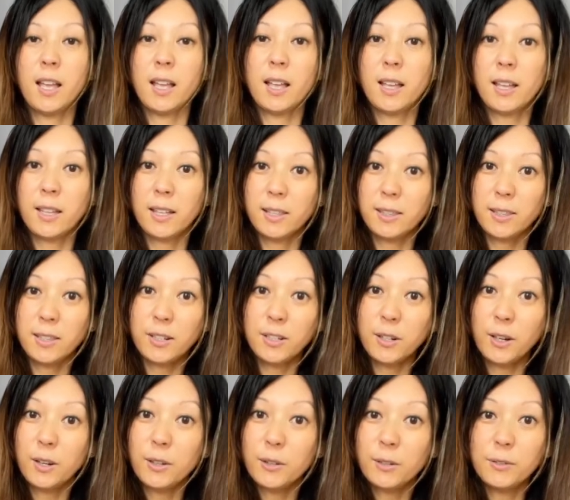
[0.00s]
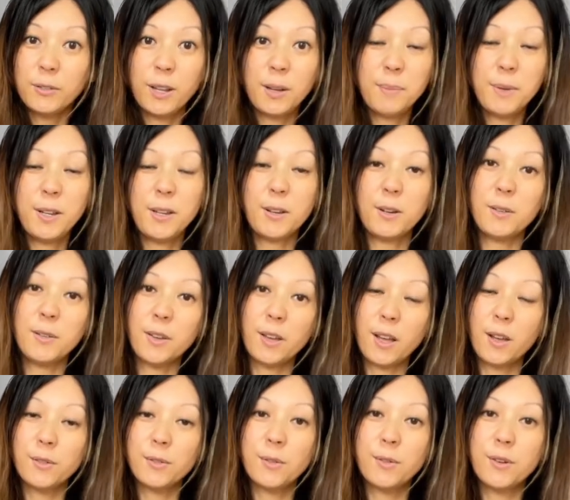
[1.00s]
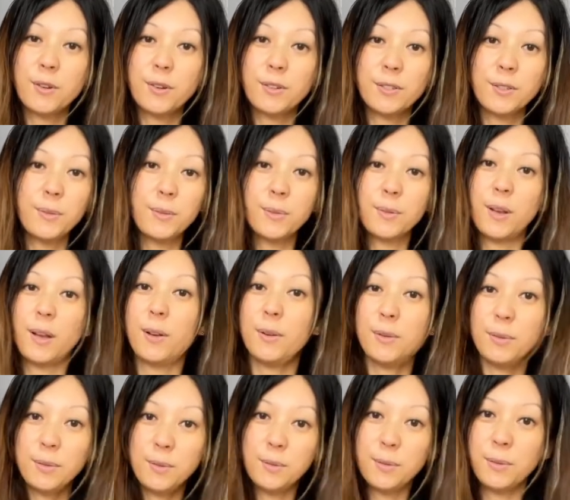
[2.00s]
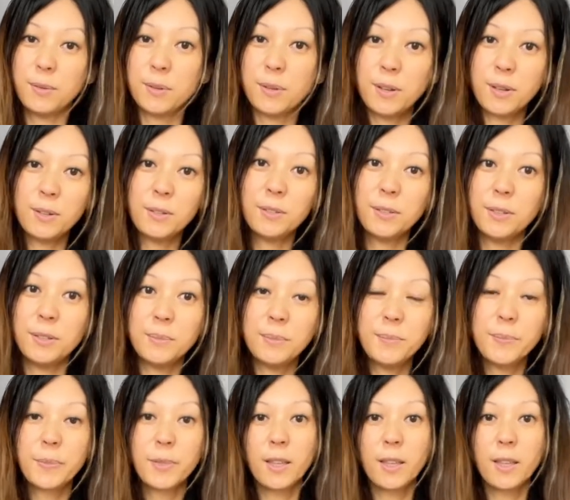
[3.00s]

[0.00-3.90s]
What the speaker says: and the royal family, or the counselors, I don't know how you call them,